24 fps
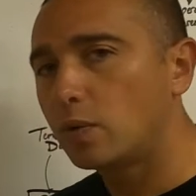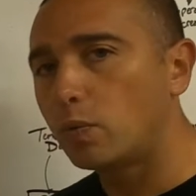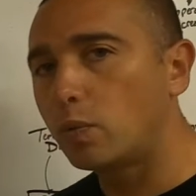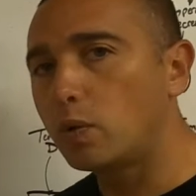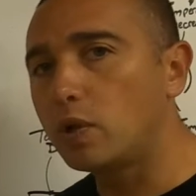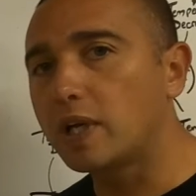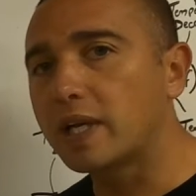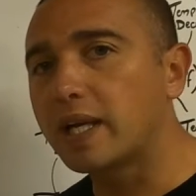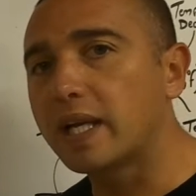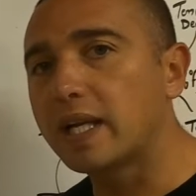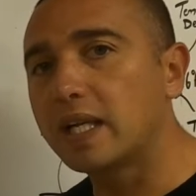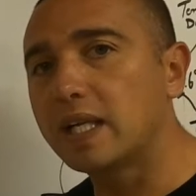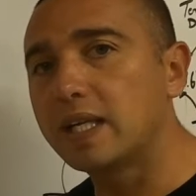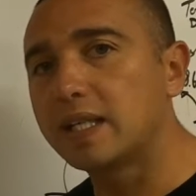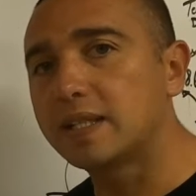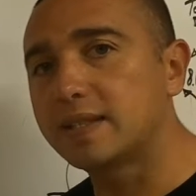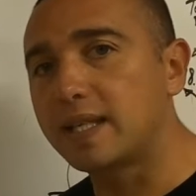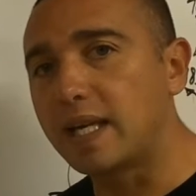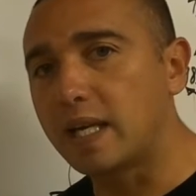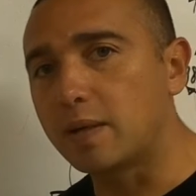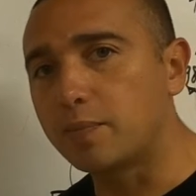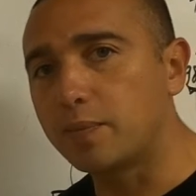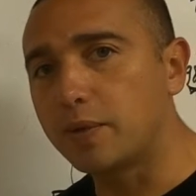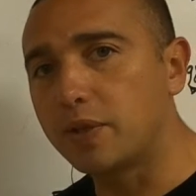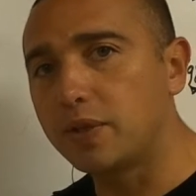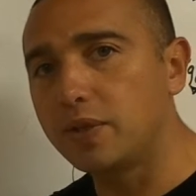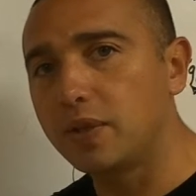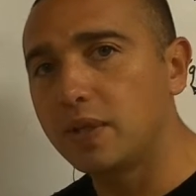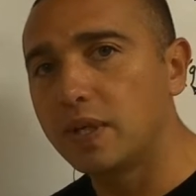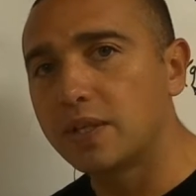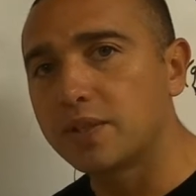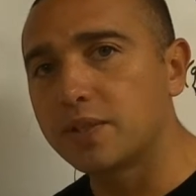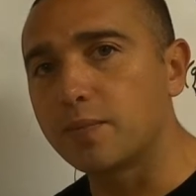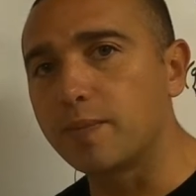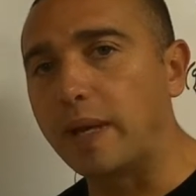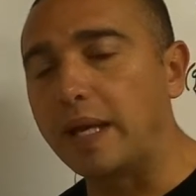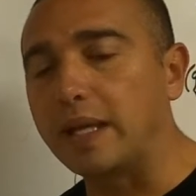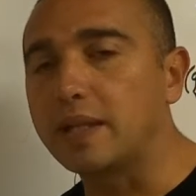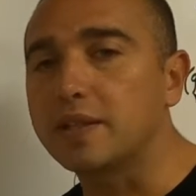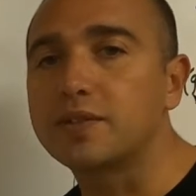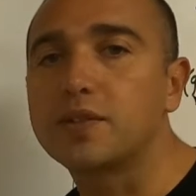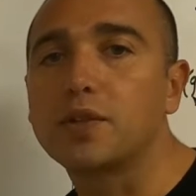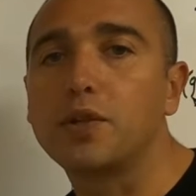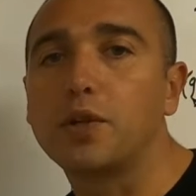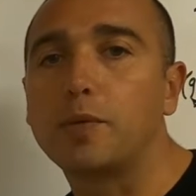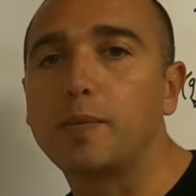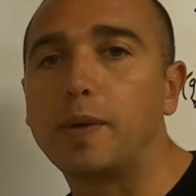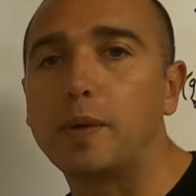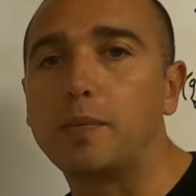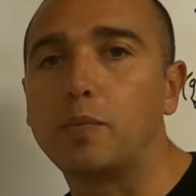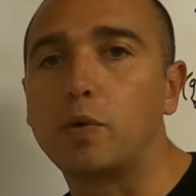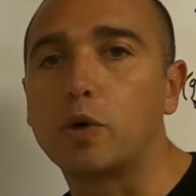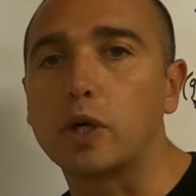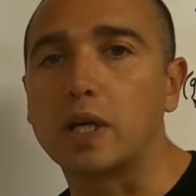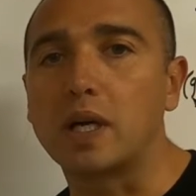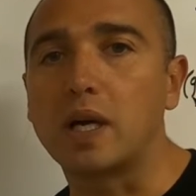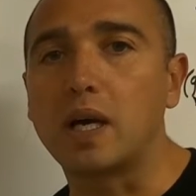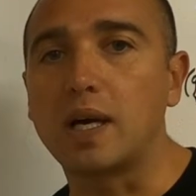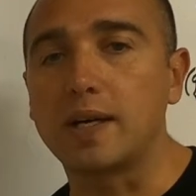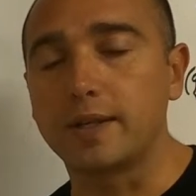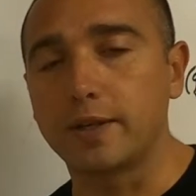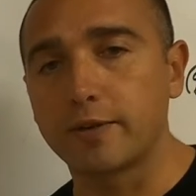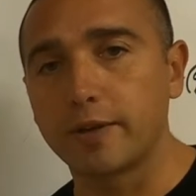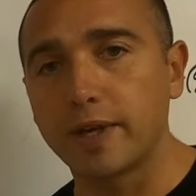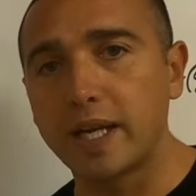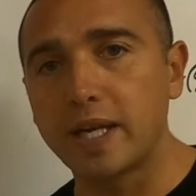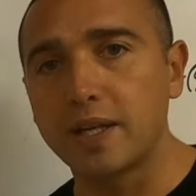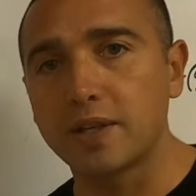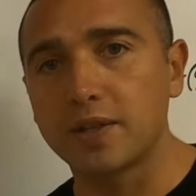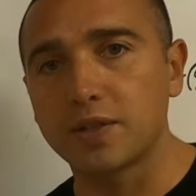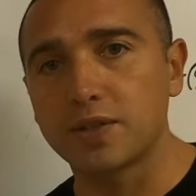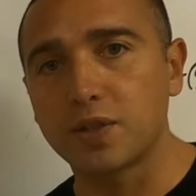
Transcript: We'll look at an example to make this a little bit more concrete,